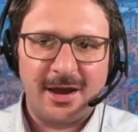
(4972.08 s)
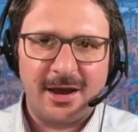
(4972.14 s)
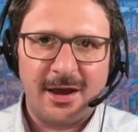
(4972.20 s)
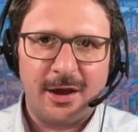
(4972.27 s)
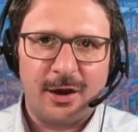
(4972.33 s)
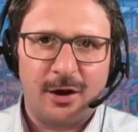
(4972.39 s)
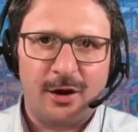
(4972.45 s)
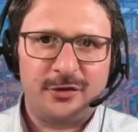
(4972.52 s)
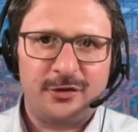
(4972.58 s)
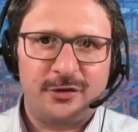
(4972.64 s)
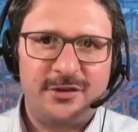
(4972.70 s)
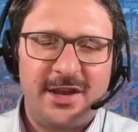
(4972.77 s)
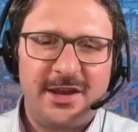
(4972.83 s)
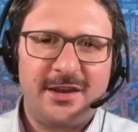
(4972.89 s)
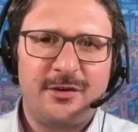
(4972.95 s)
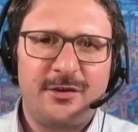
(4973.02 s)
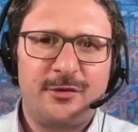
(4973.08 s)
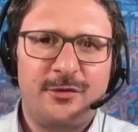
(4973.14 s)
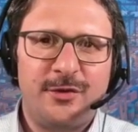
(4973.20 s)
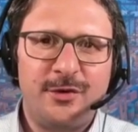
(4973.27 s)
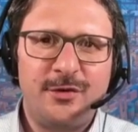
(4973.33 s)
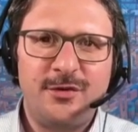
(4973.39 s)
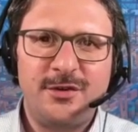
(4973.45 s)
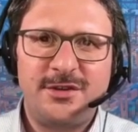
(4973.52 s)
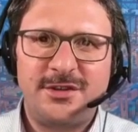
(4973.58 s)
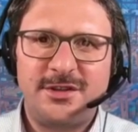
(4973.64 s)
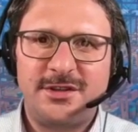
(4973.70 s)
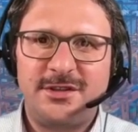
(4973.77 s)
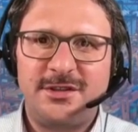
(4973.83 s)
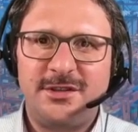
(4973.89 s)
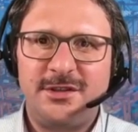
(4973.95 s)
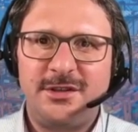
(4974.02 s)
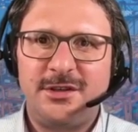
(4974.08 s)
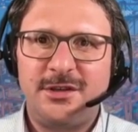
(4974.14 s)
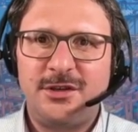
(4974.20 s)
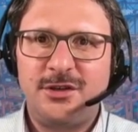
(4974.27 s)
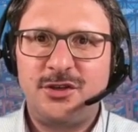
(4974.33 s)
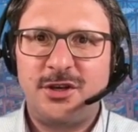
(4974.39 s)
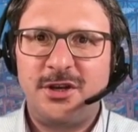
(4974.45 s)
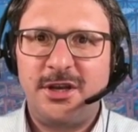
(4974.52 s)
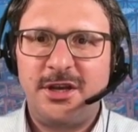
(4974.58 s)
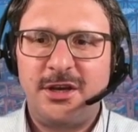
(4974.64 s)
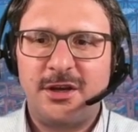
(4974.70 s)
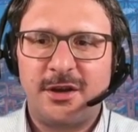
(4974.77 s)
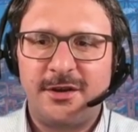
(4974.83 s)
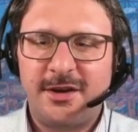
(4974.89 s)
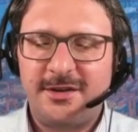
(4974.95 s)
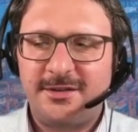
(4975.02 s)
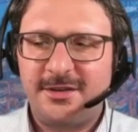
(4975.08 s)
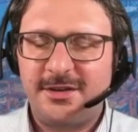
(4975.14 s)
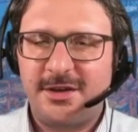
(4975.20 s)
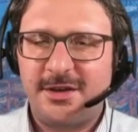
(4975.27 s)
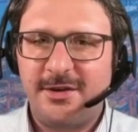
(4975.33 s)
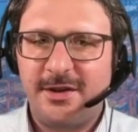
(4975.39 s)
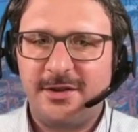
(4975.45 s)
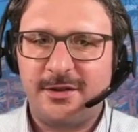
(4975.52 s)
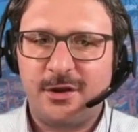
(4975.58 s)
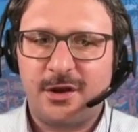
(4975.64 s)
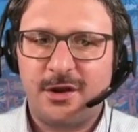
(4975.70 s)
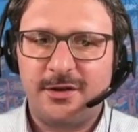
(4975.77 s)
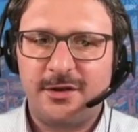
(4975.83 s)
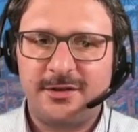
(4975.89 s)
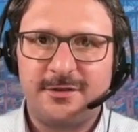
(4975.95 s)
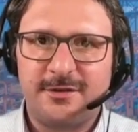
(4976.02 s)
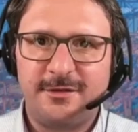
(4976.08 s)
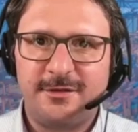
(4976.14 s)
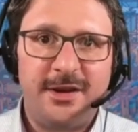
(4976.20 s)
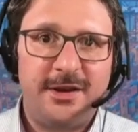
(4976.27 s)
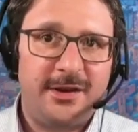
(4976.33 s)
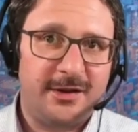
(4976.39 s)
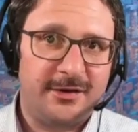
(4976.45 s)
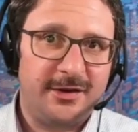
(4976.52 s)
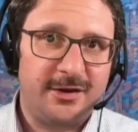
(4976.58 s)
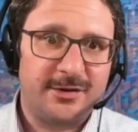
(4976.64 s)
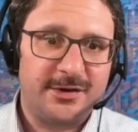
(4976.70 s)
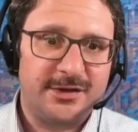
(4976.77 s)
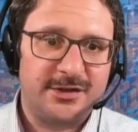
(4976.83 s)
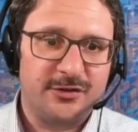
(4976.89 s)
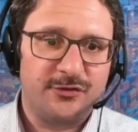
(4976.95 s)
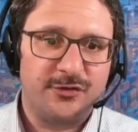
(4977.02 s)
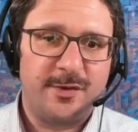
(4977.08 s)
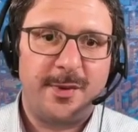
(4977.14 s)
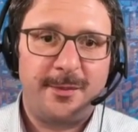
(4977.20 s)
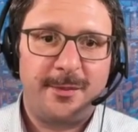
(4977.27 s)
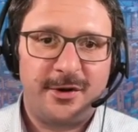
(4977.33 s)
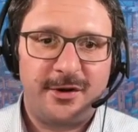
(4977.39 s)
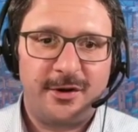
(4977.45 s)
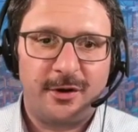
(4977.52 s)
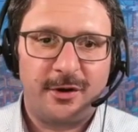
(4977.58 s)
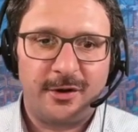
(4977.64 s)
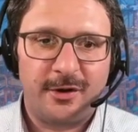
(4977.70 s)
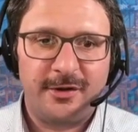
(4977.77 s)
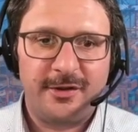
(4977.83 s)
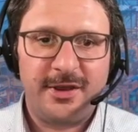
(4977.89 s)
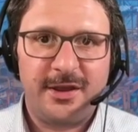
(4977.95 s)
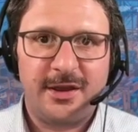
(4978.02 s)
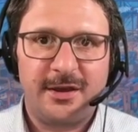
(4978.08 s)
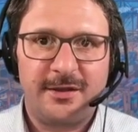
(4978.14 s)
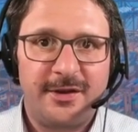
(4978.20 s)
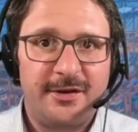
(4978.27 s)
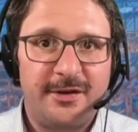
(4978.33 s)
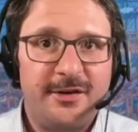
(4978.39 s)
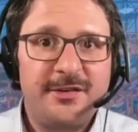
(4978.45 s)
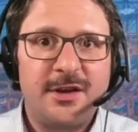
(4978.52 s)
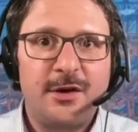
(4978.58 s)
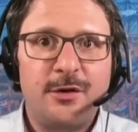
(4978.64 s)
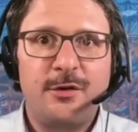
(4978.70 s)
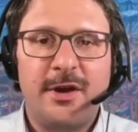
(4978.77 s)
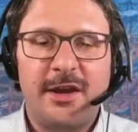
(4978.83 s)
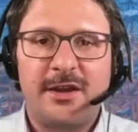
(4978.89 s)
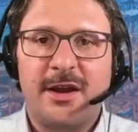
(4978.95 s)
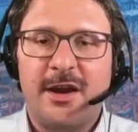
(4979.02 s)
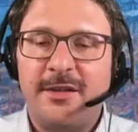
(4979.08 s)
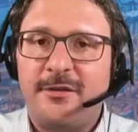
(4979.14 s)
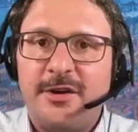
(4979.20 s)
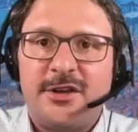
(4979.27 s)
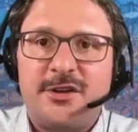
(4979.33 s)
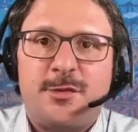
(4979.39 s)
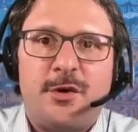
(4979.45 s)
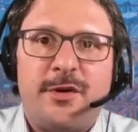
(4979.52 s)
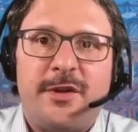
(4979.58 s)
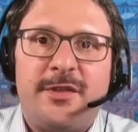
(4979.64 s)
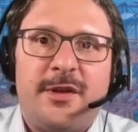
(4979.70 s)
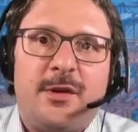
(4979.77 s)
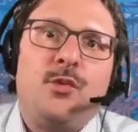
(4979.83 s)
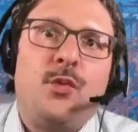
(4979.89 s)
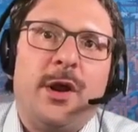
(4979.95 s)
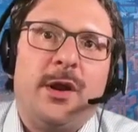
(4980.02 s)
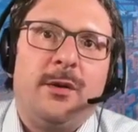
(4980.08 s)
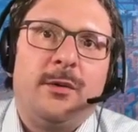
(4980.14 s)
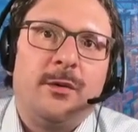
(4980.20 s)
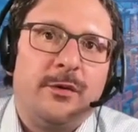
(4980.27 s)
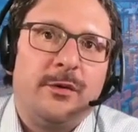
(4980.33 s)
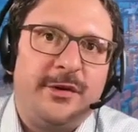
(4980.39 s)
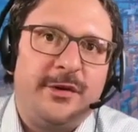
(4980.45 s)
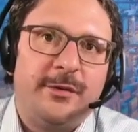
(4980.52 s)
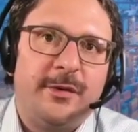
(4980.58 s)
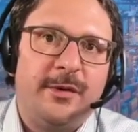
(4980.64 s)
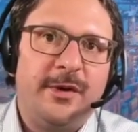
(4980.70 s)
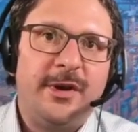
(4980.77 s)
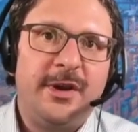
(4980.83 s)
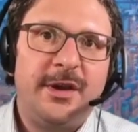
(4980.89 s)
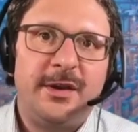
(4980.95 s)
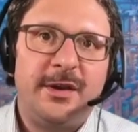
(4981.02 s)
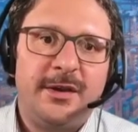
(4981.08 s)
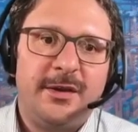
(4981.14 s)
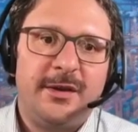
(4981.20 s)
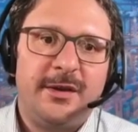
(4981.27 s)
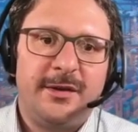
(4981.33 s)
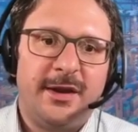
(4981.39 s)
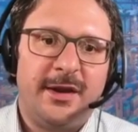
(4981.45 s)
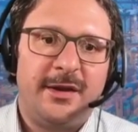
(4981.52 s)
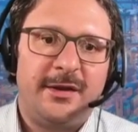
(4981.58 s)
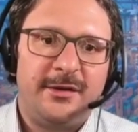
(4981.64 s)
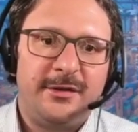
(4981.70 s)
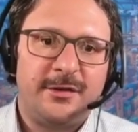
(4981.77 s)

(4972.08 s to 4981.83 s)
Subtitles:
Also, taking roots is usually not necessary in the context of linear equations. Remember, there is no other exponent than 1 or 0. Yeah.